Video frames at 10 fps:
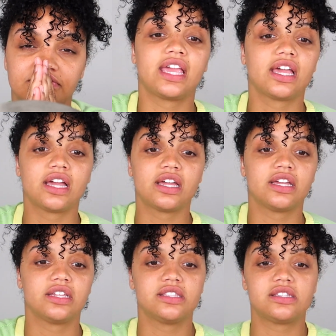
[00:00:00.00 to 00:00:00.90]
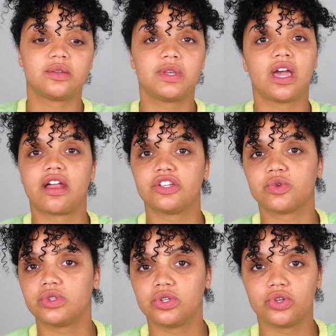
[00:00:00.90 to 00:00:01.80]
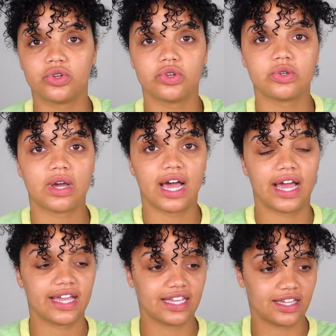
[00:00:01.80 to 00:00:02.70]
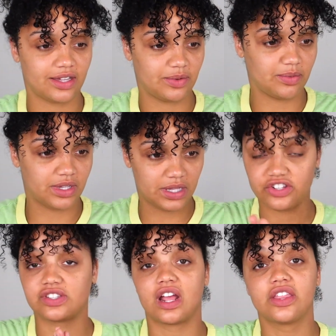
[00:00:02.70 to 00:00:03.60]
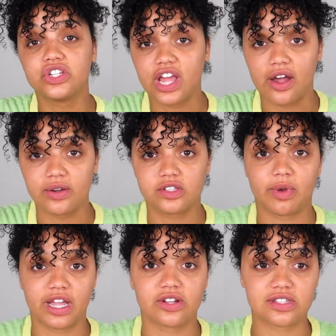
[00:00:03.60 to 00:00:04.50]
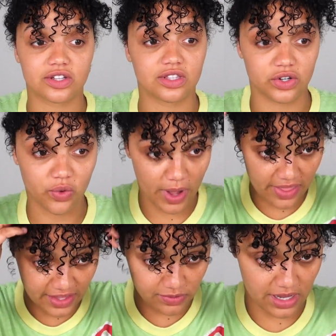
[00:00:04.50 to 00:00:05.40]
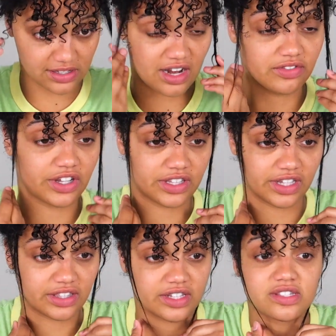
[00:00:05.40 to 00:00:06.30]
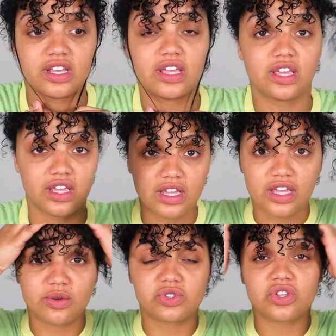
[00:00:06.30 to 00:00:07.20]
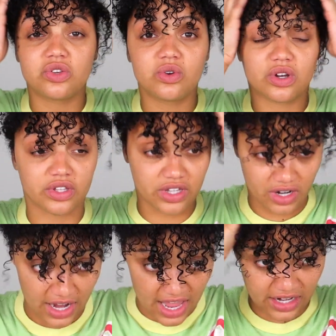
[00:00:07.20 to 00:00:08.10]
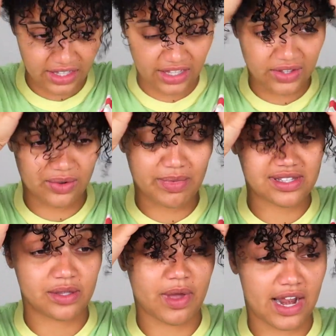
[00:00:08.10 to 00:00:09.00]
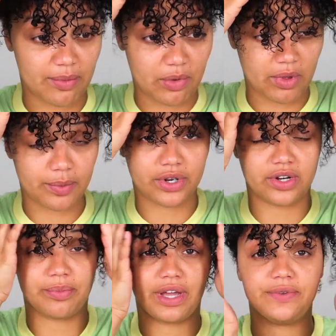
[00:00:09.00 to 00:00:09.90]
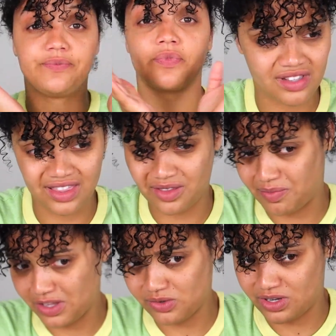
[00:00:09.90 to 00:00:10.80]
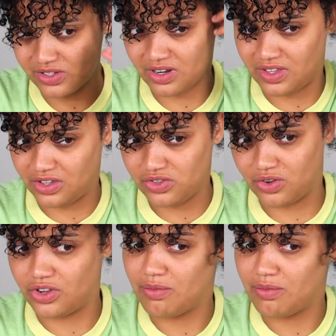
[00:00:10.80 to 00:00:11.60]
And to be honest with you, I just got out of the shower, so my hair's still a little wet, and that's why it's kind of looking like this. It was cute earlier. I had like a little messy pineapple I put it in a bun. Not like the best way to start the intro.